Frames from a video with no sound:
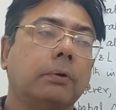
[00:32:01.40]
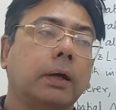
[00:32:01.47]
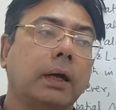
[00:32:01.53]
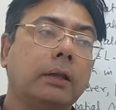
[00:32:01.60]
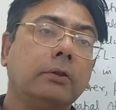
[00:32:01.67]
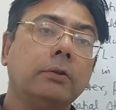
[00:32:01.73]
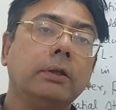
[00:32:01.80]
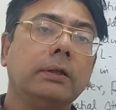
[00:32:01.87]

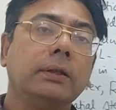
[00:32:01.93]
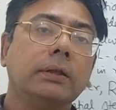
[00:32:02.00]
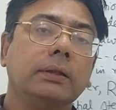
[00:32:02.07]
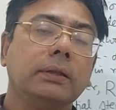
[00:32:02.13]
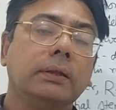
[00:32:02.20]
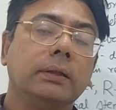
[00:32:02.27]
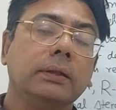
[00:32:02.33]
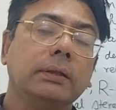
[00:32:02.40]
although
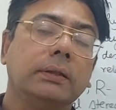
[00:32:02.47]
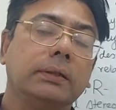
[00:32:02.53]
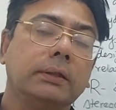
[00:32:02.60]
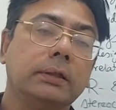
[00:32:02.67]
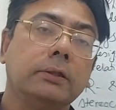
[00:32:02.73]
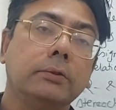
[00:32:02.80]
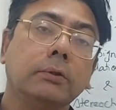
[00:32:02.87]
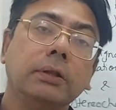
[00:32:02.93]

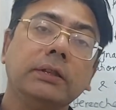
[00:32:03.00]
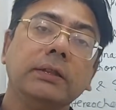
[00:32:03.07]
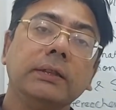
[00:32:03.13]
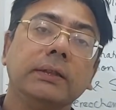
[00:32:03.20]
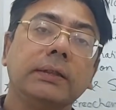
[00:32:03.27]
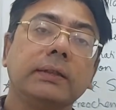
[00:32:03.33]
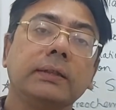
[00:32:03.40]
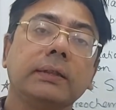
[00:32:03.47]
this holds
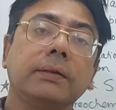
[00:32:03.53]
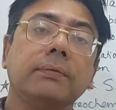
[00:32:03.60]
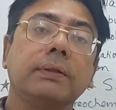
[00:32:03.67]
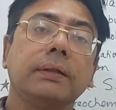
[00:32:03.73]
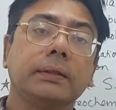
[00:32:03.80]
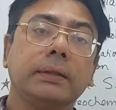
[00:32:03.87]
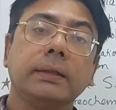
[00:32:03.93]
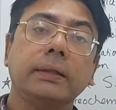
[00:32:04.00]
in case of
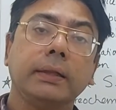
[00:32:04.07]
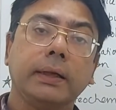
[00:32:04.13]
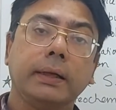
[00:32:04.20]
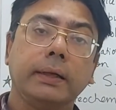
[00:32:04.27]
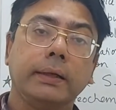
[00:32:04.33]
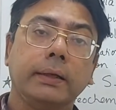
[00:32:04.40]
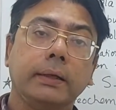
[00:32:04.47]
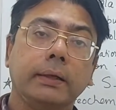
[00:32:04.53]

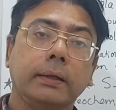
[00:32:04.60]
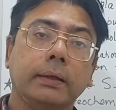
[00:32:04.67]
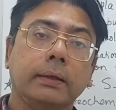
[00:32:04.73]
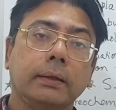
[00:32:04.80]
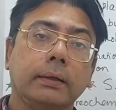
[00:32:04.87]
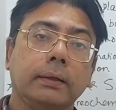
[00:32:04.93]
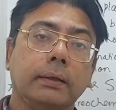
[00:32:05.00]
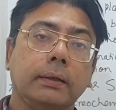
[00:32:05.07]

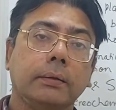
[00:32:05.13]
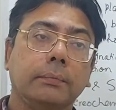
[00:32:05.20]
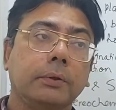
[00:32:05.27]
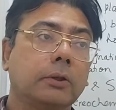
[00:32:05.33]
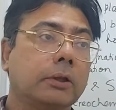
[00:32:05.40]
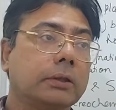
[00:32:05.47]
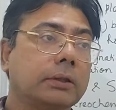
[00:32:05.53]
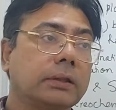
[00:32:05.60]
glyceraldehyde,
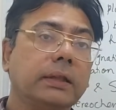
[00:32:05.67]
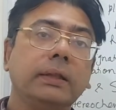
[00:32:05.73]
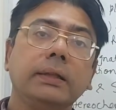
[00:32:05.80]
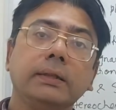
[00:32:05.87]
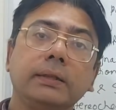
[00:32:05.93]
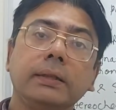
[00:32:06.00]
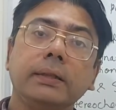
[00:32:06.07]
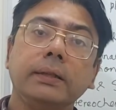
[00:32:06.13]
because
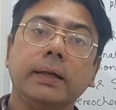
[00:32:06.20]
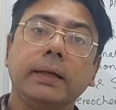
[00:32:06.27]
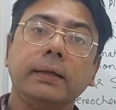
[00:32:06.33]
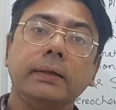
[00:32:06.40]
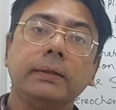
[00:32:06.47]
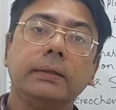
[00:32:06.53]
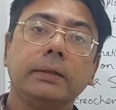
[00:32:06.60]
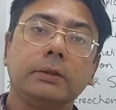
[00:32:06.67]

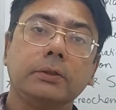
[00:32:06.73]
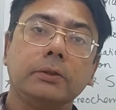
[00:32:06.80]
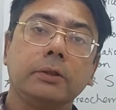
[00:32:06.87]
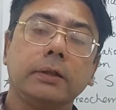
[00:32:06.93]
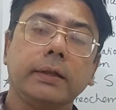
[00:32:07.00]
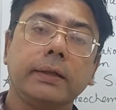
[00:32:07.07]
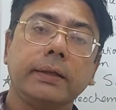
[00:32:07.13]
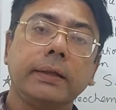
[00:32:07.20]
D-glyceraldehyde is
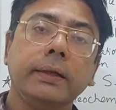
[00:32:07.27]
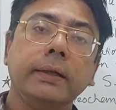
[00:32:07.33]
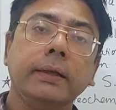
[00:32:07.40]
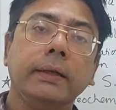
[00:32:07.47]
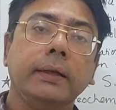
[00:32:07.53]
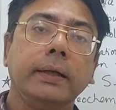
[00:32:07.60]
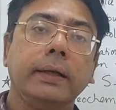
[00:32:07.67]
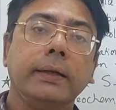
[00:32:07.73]

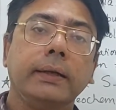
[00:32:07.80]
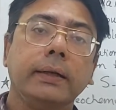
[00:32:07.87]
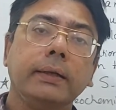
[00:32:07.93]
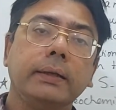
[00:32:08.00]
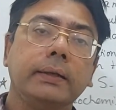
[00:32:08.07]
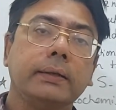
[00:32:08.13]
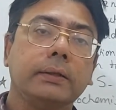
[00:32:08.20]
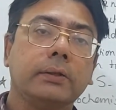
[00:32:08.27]
dextrorotatory and
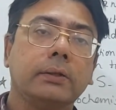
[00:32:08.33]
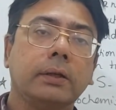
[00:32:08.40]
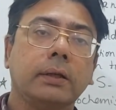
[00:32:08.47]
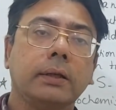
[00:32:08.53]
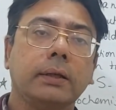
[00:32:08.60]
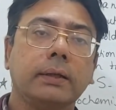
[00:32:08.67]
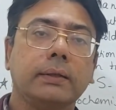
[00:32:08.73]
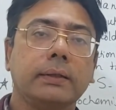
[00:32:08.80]

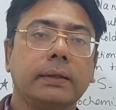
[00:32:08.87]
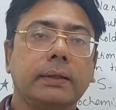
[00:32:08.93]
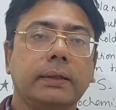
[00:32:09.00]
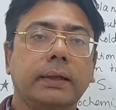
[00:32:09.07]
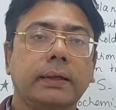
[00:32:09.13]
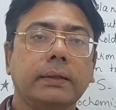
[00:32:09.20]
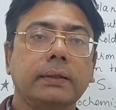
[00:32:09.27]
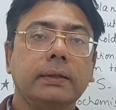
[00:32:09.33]

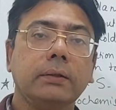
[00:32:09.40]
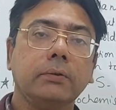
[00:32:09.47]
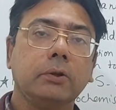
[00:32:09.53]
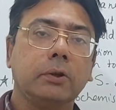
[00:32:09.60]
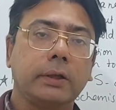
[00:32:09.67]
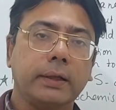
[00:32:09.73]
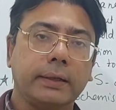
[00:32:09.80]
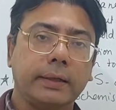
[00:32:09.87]
L-glyceraldehyde is
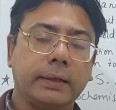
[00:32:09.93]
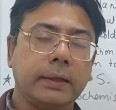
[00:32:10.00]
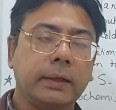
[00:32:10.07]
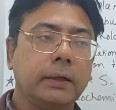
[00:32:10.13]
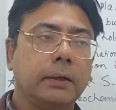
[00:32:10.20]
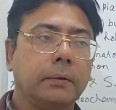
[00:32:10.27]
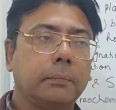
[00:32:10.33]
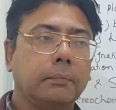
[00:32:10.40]

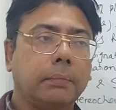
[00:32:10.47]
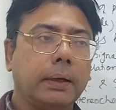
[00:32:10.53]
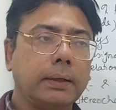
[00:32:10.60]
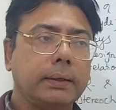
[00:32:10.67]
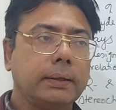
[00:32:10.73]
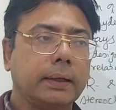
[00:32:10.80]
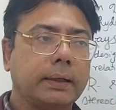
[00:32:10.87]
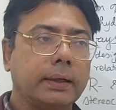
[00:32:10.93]
levorotatory,
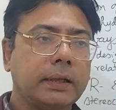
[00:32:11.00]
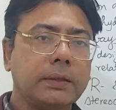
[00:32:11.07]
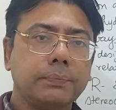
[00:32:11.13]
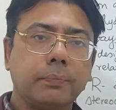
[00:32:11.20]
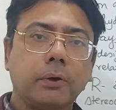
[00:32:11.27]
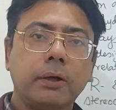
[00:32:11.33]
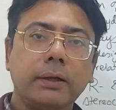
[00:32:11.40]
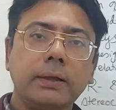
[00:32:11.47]
but the
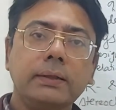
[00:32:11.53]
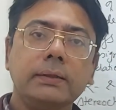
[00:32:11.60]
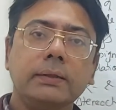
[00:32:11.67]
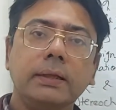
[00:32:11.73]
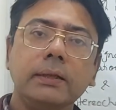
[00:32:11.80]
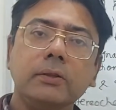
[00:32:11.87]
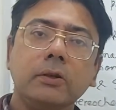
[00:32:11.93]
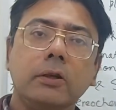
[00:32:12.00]

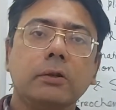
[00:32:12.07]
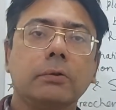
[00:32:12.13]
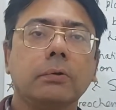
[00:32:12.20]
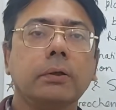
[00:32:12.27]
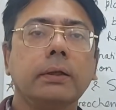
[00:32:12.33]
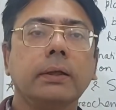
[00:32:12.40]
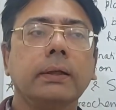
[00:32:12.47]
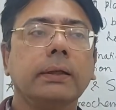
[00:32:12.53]
correspondence does not
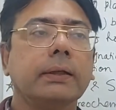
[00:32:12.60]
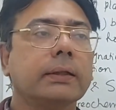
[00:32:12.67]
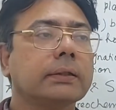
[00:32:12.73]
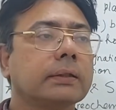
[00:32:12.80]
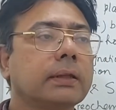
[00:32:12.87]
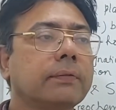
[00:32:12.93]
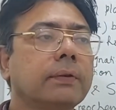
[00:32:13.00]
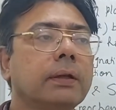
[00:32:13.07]
hold in
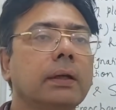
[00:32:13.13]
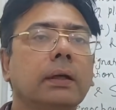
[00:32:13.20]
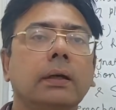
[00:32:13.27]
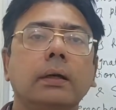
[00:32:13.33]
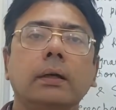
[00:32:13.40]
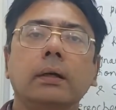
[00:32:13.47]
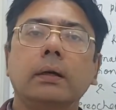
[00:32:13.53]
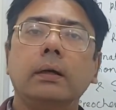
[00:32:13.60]
case of
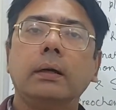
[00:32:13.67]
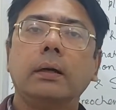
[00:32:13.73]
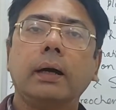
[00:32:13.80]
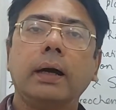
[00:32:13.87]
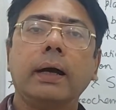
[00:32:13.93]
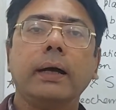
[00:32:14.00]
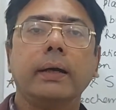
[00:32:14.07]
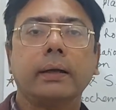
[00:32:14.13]

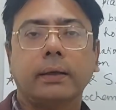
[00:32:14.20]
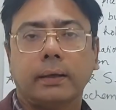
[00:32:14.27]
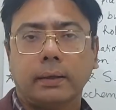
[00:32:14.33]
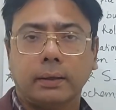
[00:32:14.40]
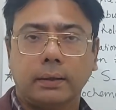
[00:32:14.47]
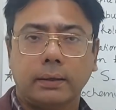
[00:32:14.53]
higher